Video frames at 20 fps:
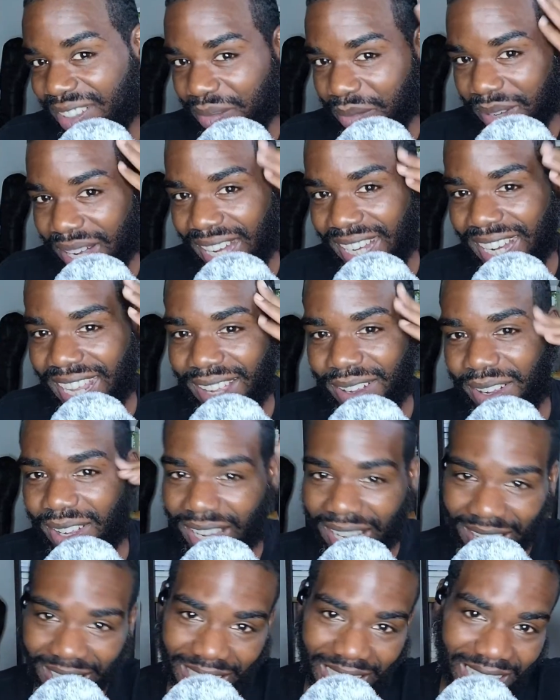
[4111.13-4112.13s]
But
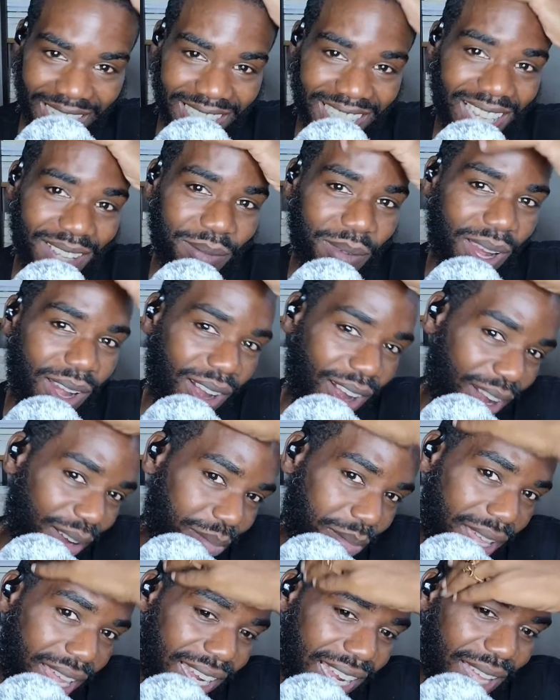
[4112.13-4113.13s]
I gotta get my hair
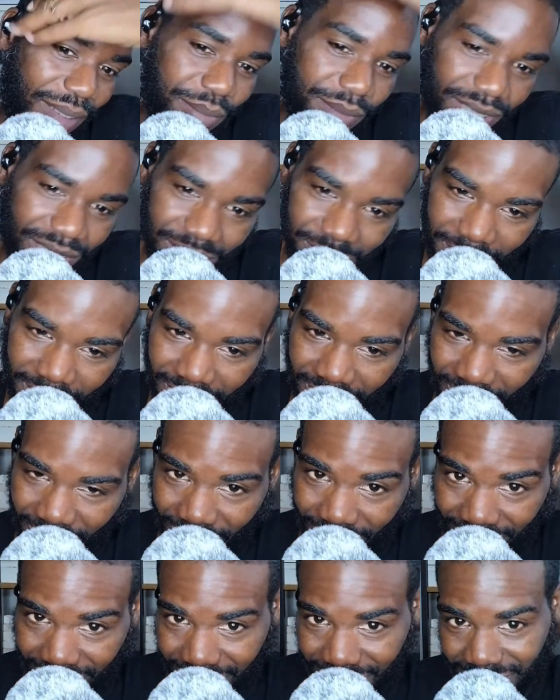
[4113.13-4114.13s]
back. I miss my
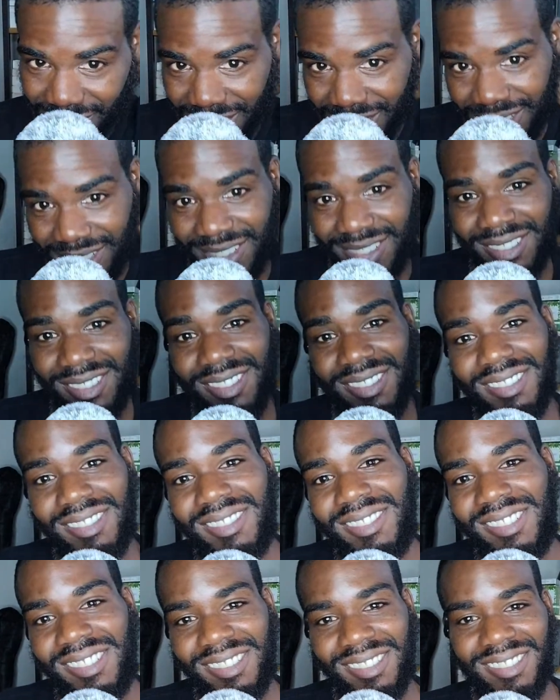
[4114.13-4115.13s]
hair.
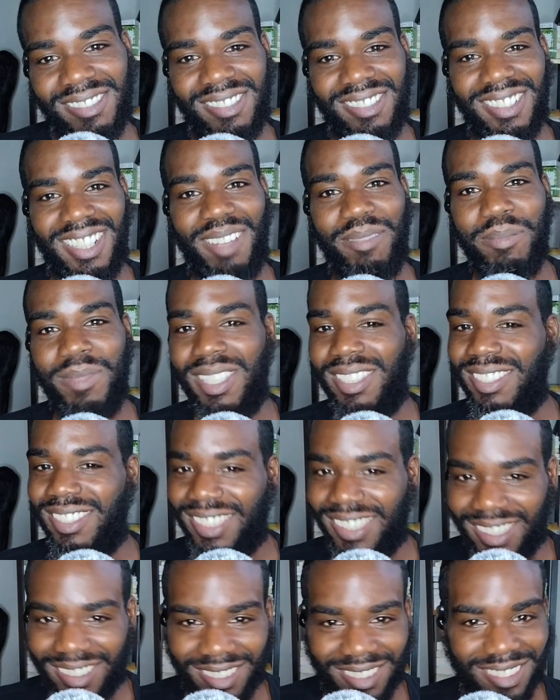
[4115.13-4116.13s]
I miss
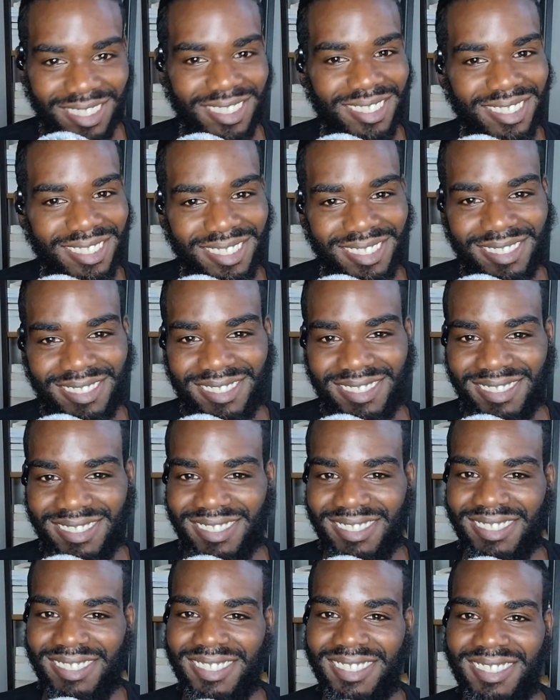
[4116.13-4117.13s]
it.
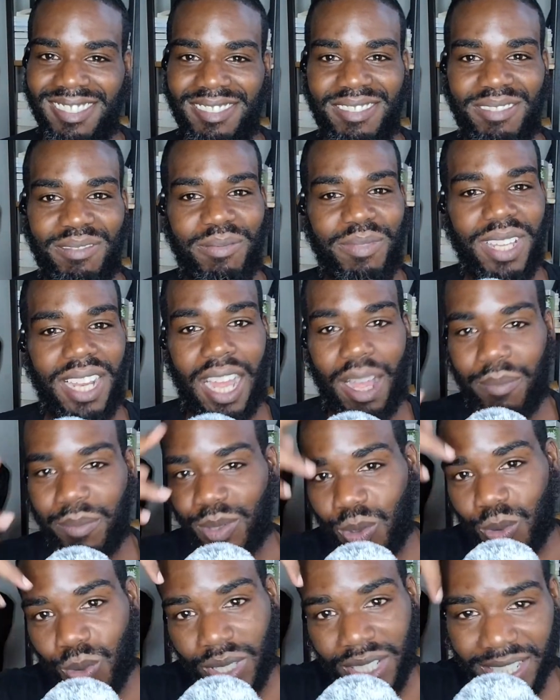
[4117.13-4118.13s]
But I'm gonna
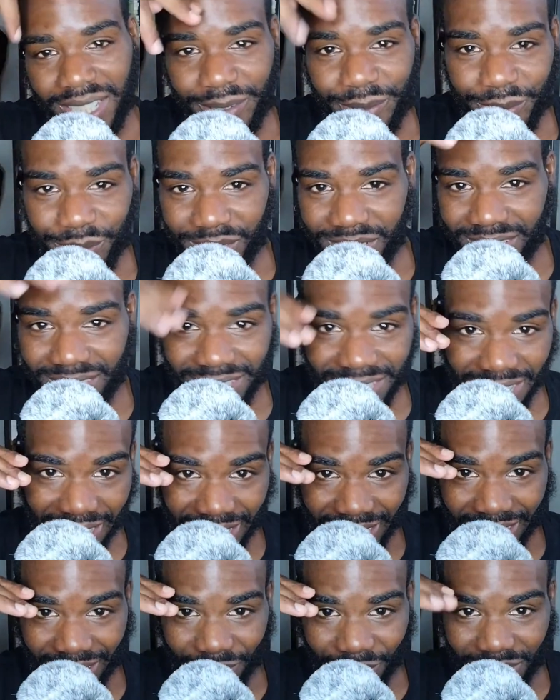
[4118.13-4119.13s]
do it different this
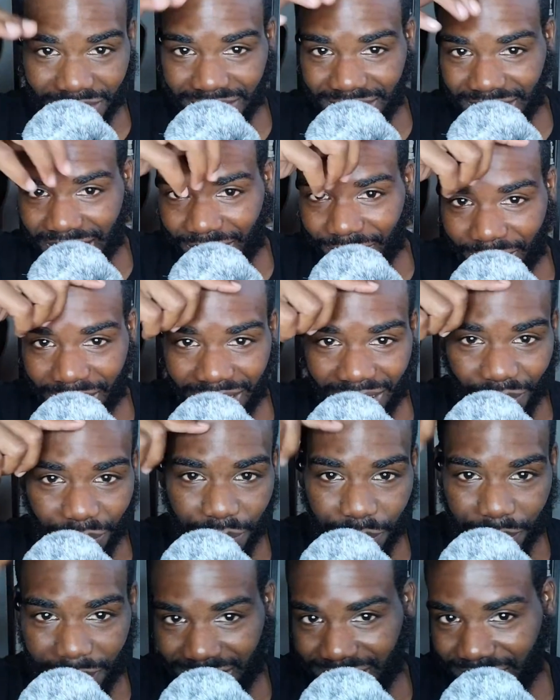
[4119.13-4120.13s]
time. This time I ain't gonna
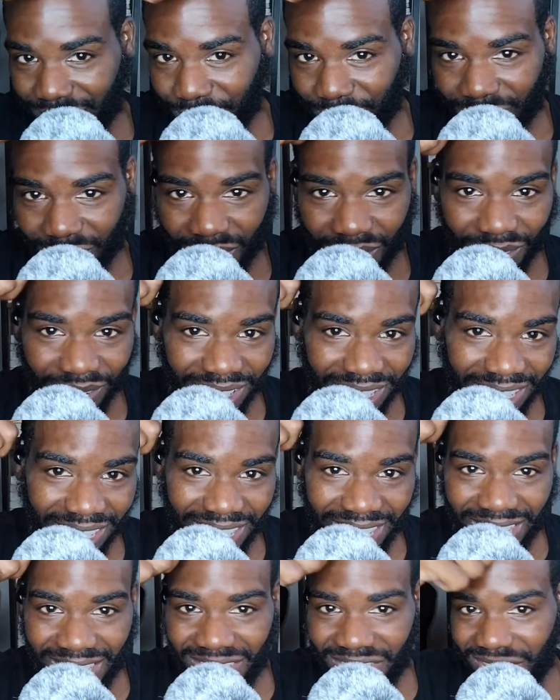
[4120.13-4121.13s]
be messing with all the
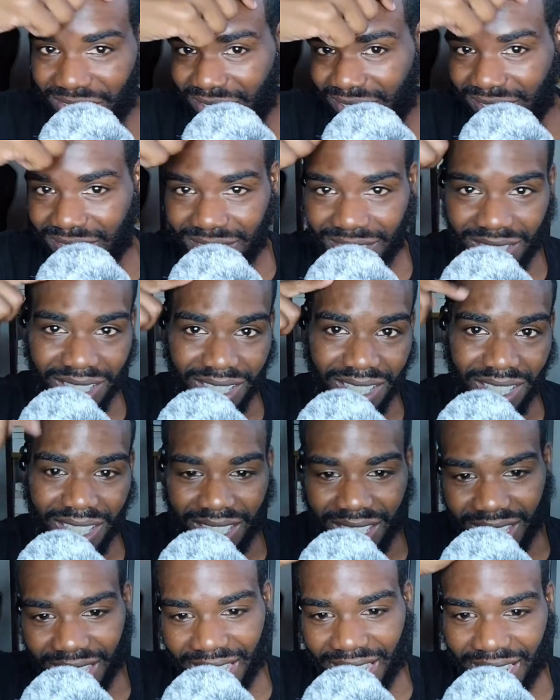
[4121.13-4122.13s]
edges,
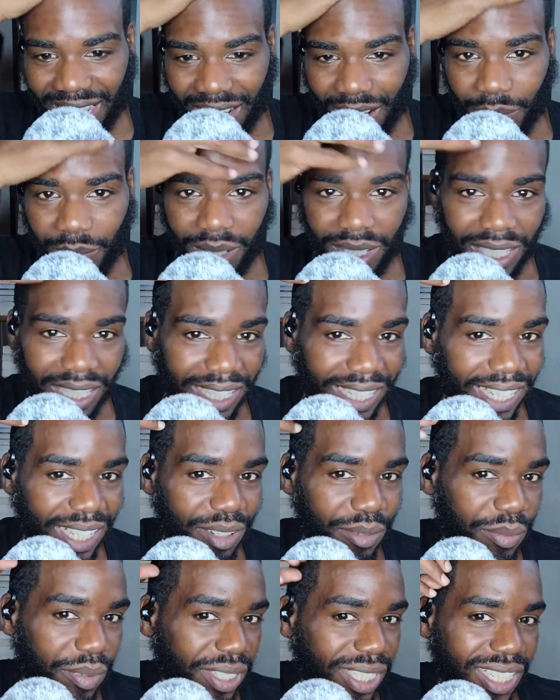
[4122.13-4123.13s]
and I'm gonna get
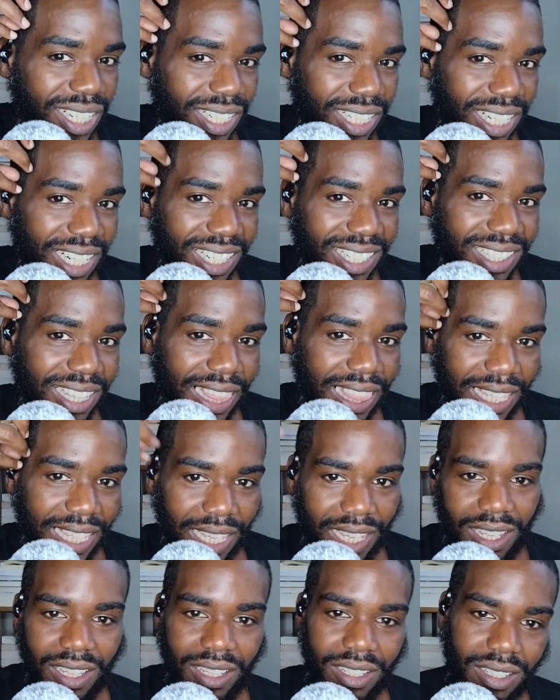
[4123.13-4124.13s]
them done a little
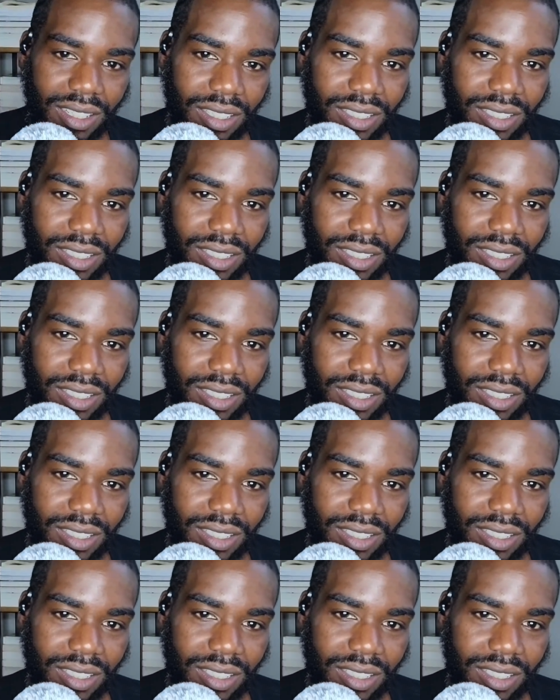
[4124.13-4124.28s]
thicker.